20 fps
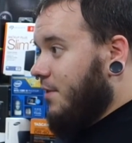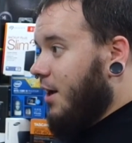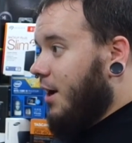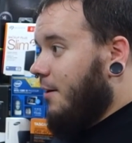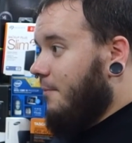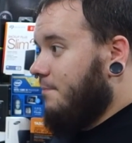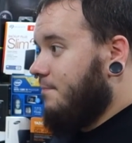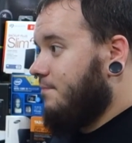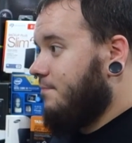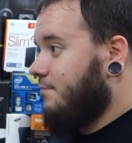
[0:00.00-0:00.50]

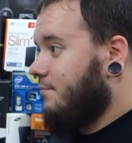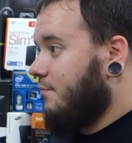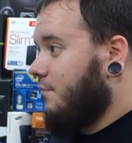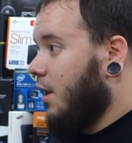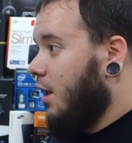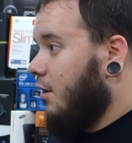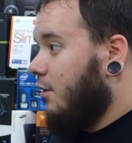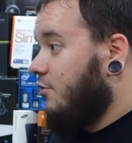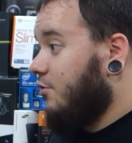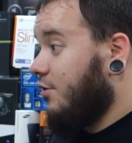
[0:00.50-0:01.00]
Yeah.
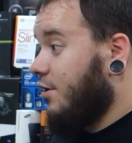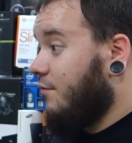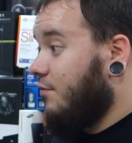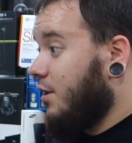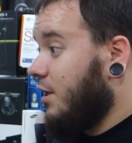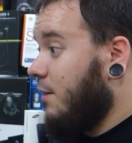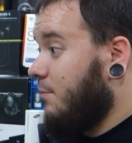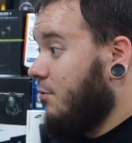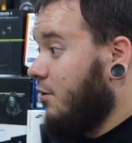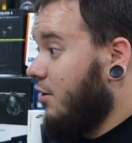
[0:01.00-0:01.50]
So
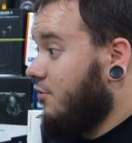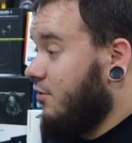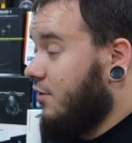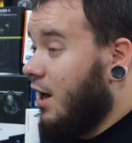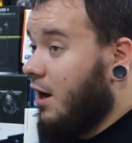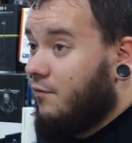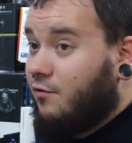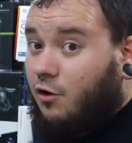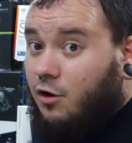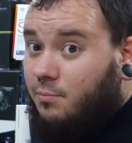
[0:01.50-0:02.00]
definitely keep your eyes on
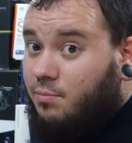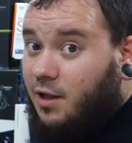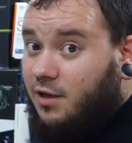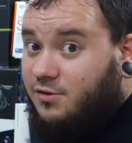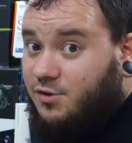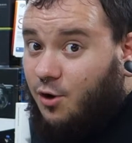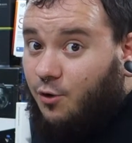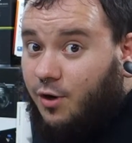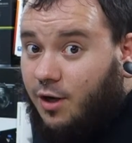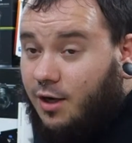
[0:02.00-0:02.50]
that. If you already
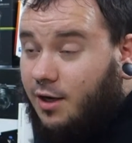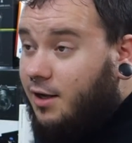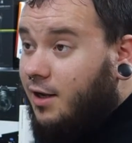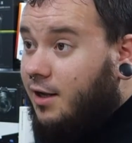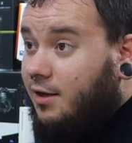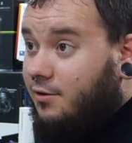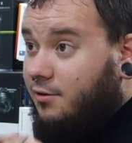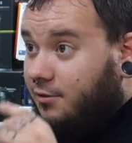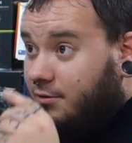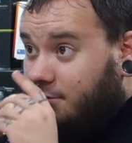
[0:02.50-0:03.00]
played Dota
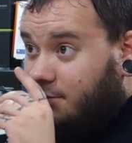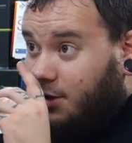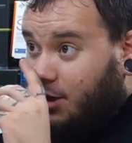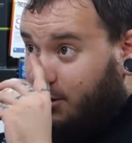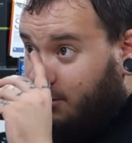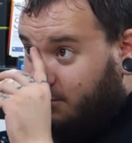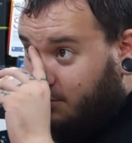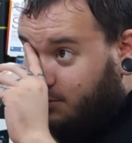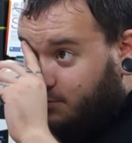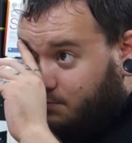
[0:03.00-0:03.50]
and
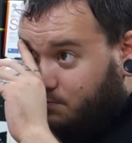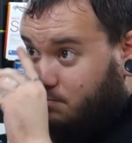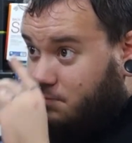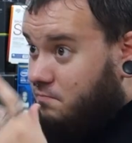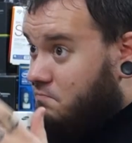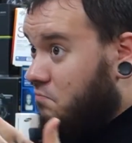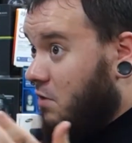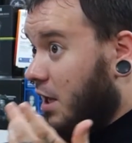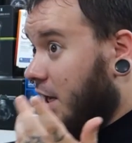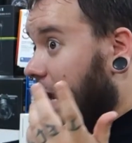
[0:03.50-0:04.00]
you
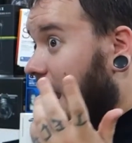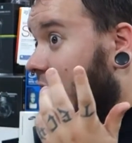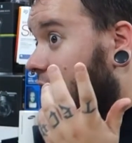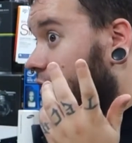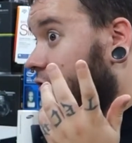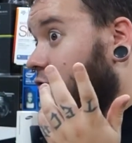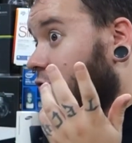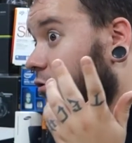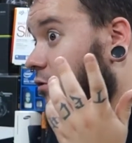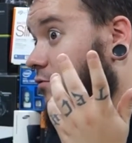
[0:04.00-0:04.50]
like
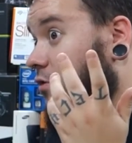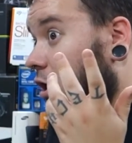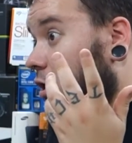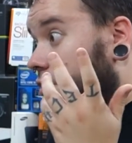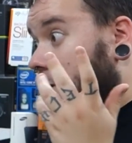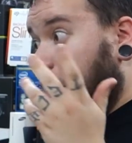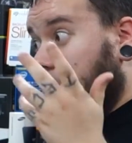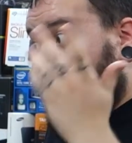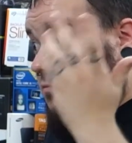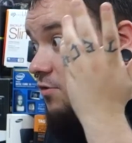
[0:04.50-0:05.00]
any sort of
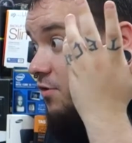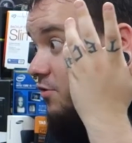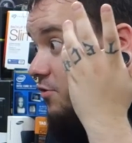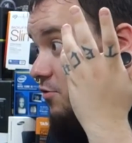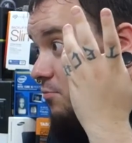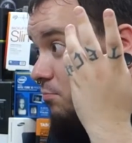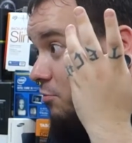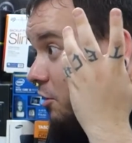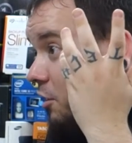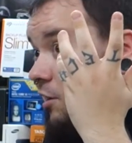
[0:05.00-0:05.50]
card games, this
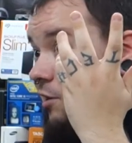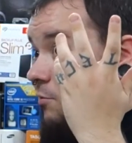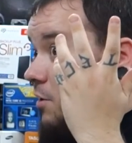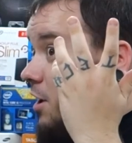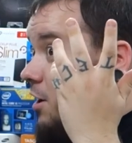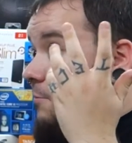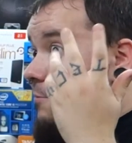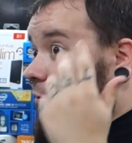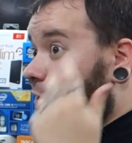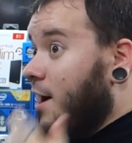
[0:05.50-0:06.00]
is probably
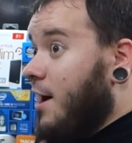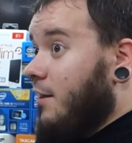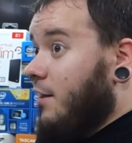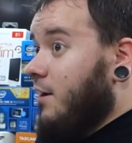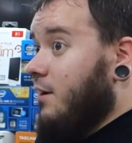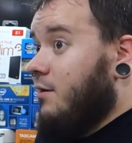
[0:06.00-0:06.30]
right up your alley.